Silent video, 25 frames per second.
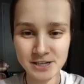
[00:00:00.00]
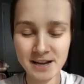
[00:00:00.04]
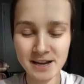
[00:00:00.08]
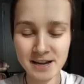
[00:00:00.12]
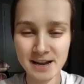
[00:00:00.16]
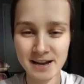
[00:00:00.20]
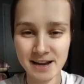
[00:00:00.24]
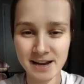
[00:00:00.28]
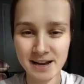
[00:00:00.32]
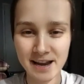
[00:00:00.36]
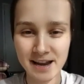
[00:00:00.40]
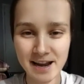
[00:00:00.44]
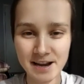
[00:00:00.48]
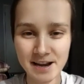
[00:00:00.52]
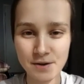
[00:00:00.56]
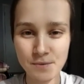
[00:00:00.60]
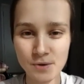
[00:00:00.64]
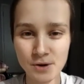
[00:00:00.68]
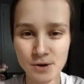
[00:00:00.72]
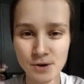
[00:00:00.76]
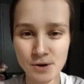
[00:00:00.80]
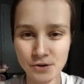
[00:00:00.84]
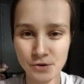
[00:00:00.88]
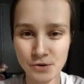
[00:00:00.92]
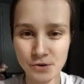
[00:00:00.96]
And
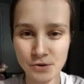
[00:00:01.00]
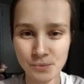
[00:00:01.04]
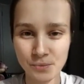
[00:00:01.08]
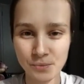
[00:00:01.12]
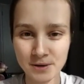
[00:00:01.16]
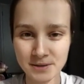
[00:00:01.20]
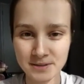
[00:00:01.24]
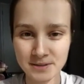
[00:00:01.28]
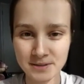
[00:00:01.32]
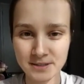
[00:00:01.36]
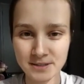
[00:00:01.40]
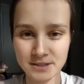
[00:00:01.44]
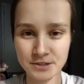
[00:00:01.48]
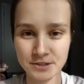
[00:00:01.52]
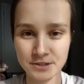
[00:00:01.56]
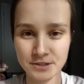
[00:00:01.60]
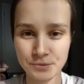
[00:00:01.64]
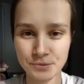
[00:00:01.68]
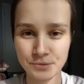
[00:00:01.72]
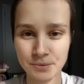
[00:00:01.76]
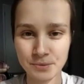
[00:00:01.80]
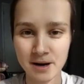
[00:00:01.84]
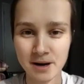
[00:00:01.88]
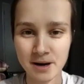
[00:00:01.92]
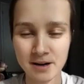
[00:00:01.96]
anyone who wants
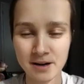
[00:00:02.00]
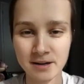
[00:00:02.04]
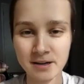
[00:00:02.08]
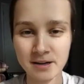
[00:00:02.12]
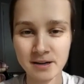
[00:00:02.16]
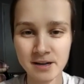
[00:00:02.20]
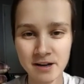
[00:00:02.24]
to